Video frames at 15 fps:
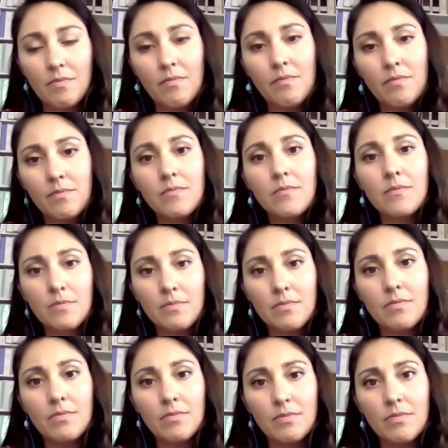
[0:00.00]

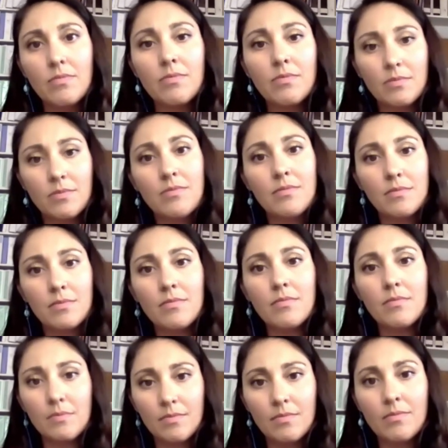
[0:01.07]

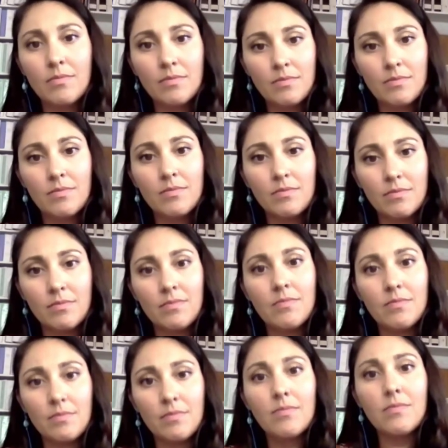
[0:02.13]

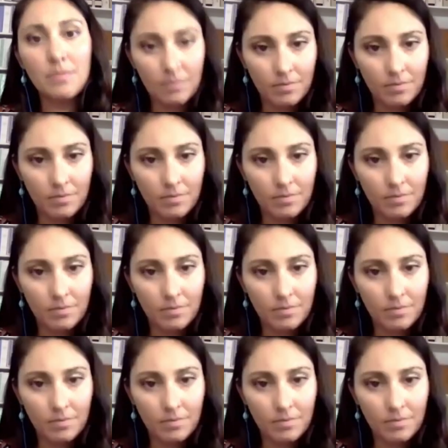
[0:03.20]
No words are spoken by the person on screen.